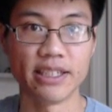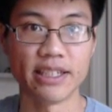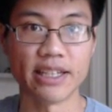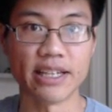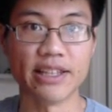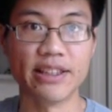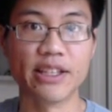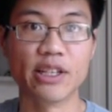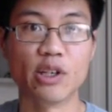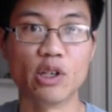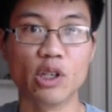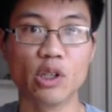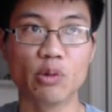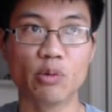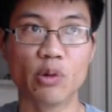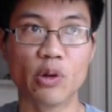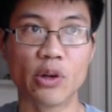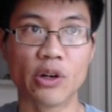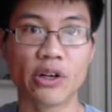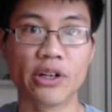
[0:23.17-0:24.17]
in the Cold
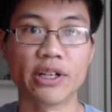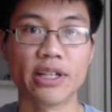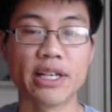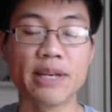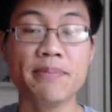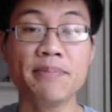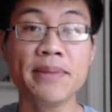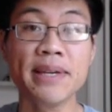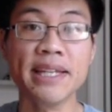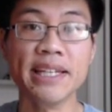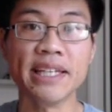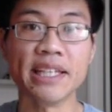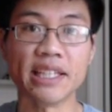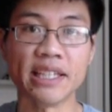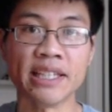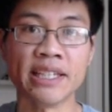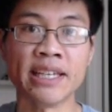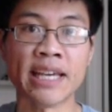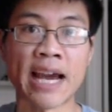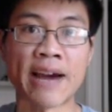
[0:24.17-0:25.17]
War
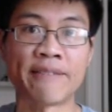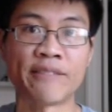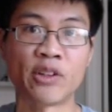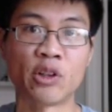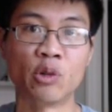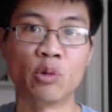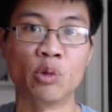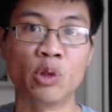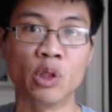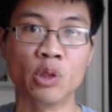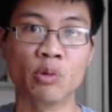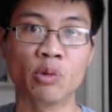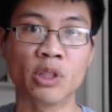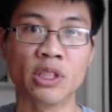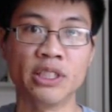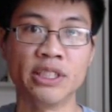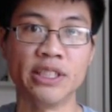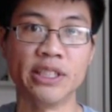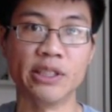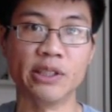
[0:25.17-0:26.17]
immediately after World War
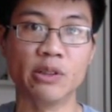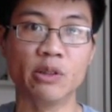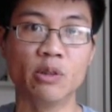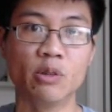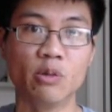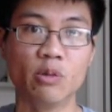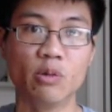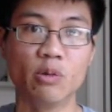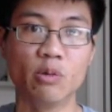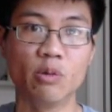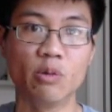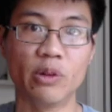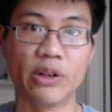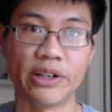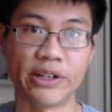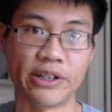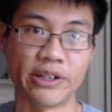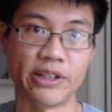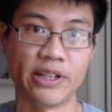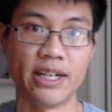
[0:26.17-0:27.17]
II,
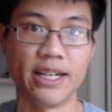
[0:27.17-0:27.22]
where